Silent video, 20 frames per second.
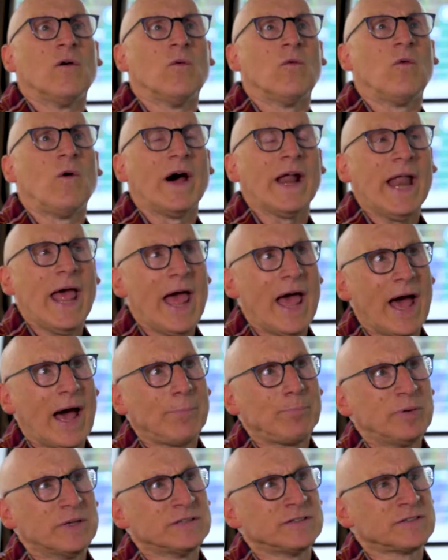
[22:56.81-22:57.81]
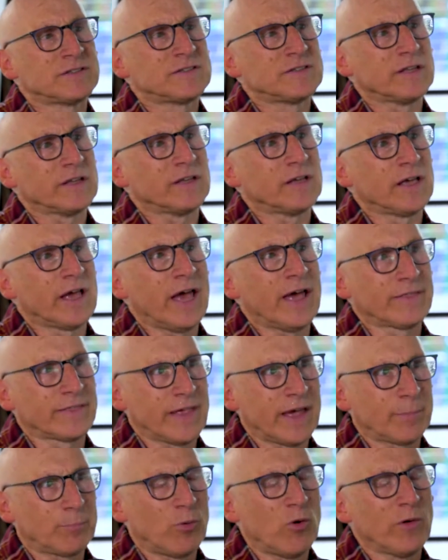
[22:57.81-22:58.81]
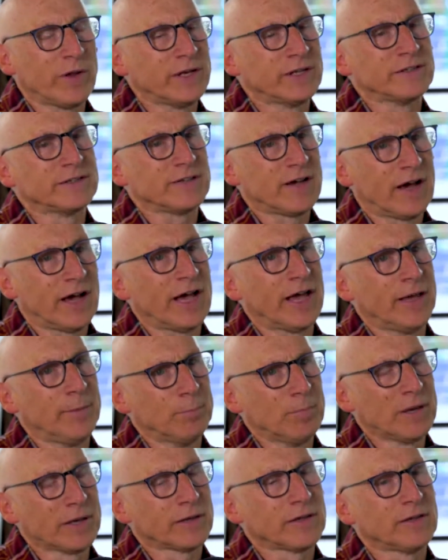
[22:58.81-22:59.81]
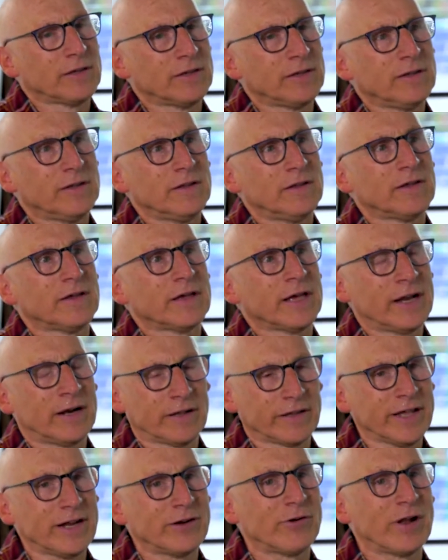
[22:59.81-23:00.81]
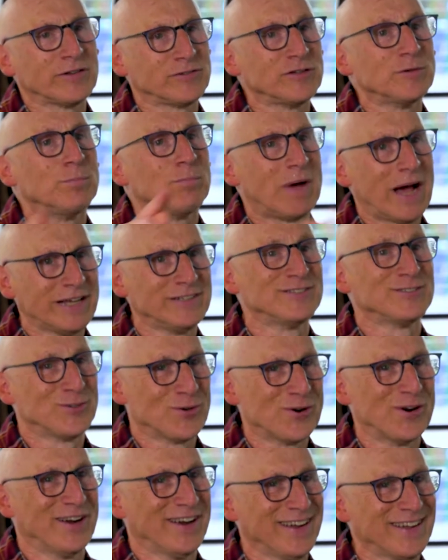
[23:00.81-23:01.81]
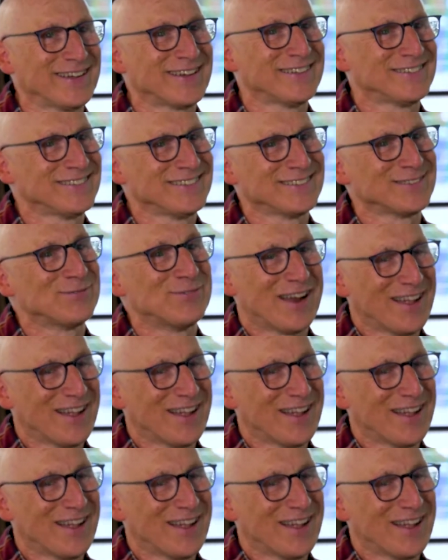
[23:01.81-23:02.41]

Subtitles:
What happens at that point in time, and I'll get around to my story because it's